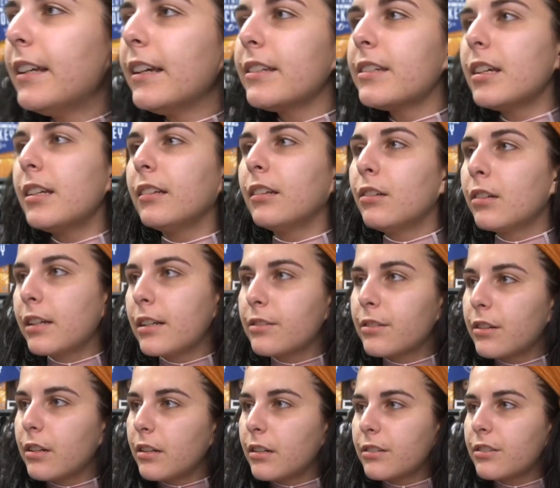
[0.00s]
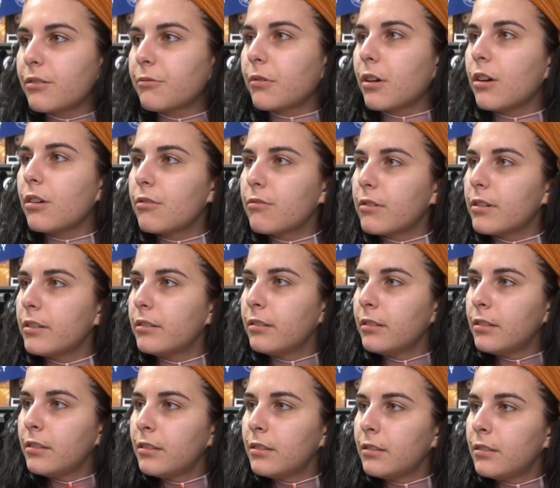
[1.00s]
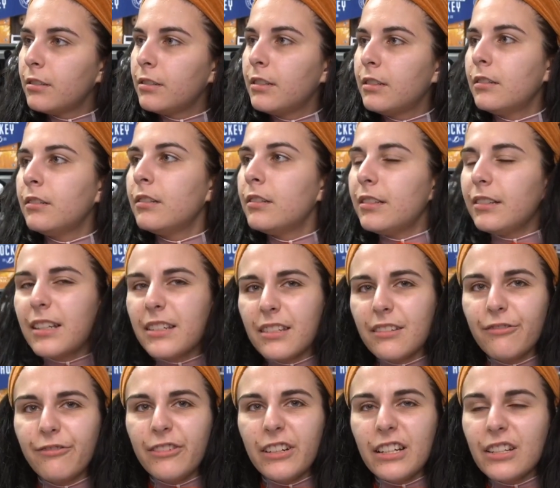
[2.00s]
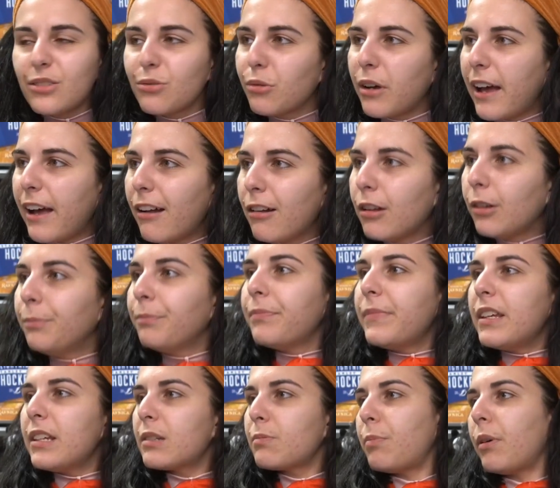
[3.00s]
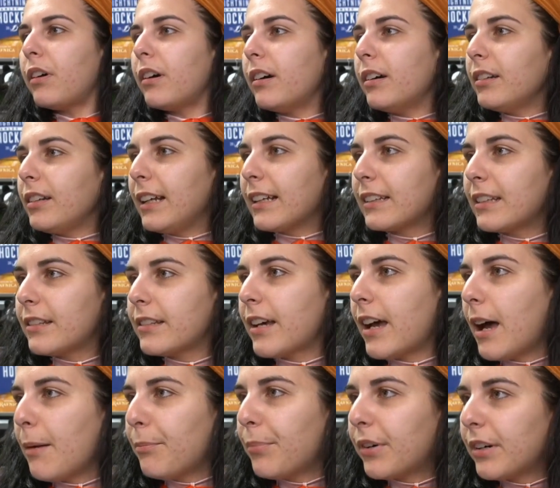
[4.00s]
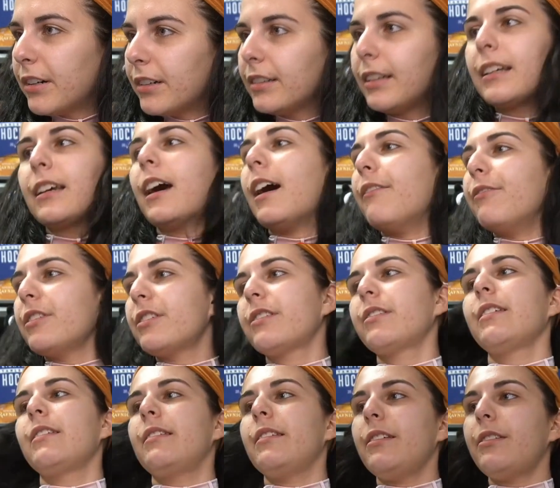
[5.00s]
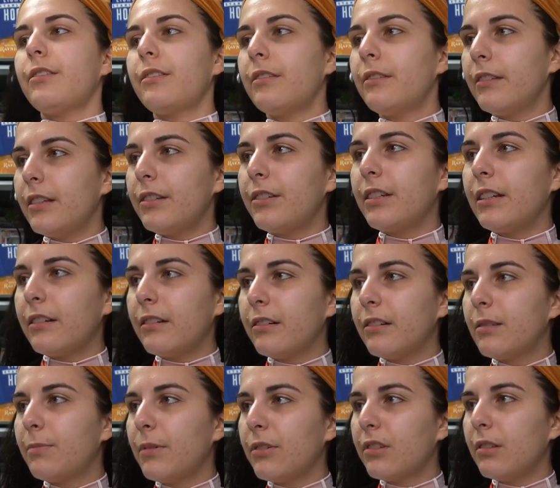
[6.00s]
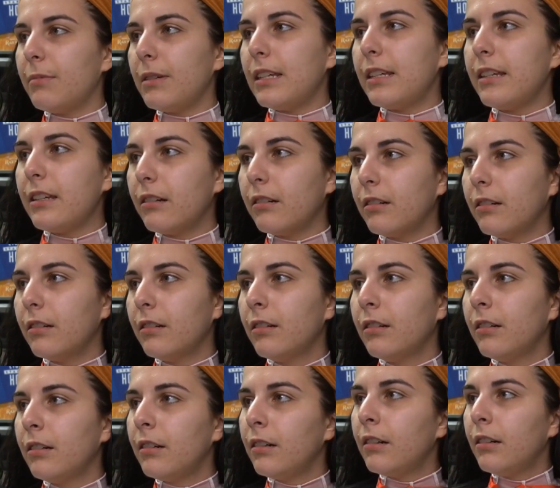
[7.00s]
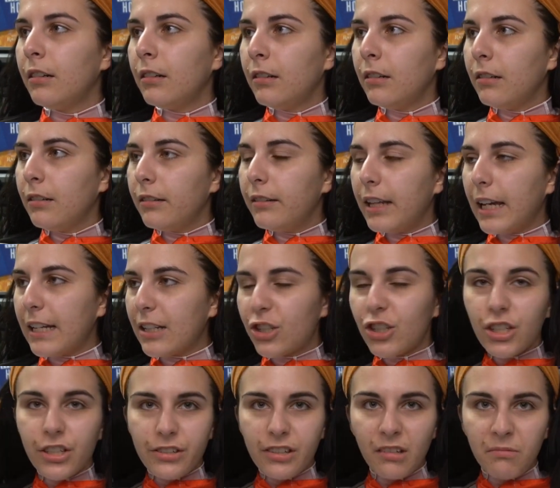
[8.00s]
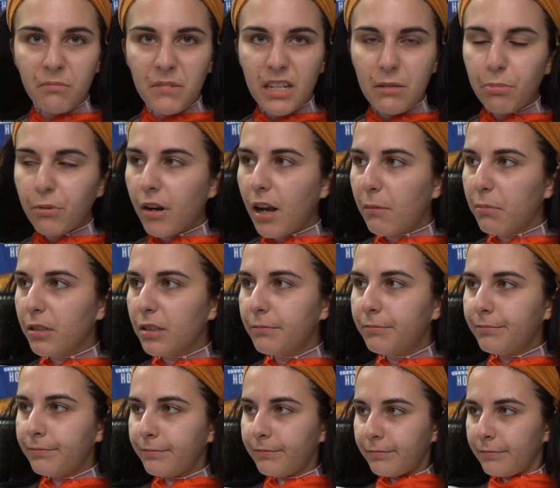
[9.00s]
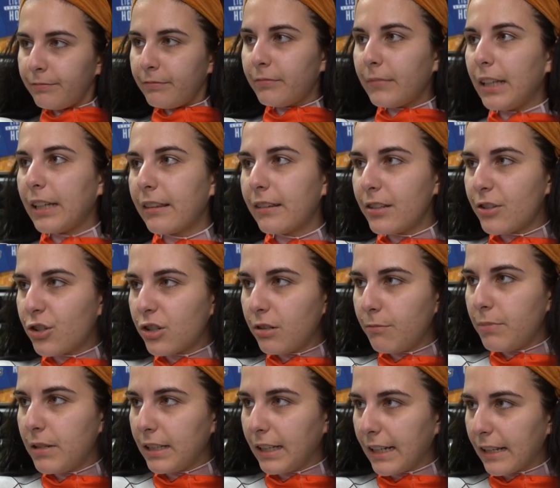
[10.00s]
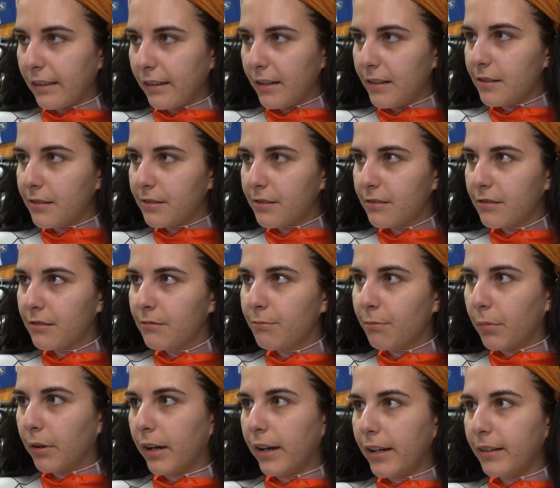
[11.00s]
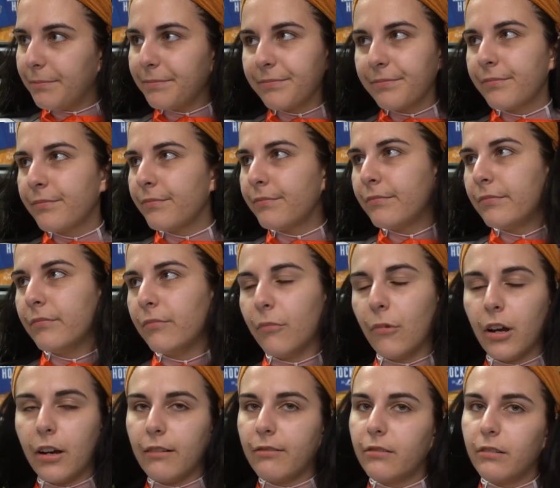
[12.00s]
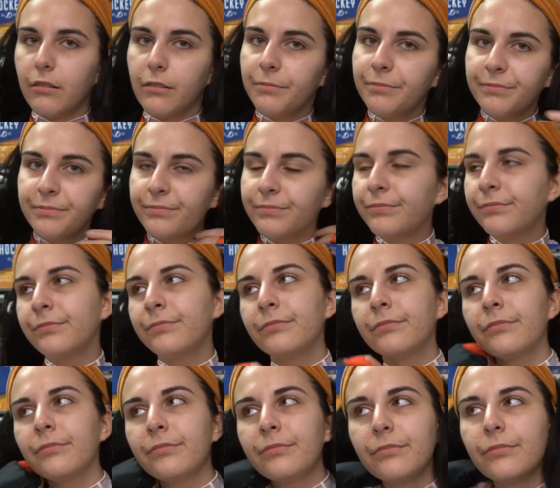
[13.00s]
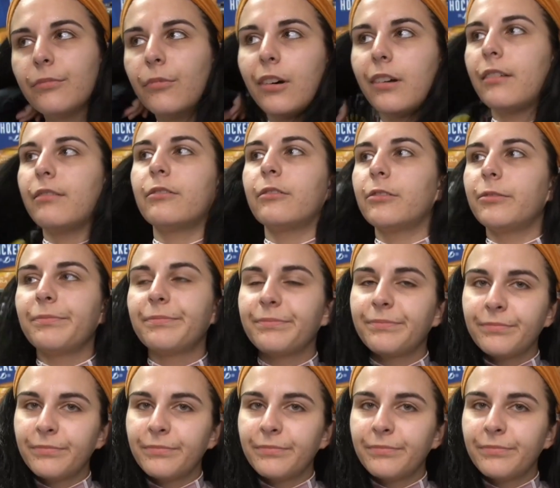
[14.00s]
doesn't look as good as the Rogue one. Doesn't fit as well. This part, like the top part, like obviously this, this here is supposed to be here. That's just the me problem. Like this should be like this, but whatever. Whatever.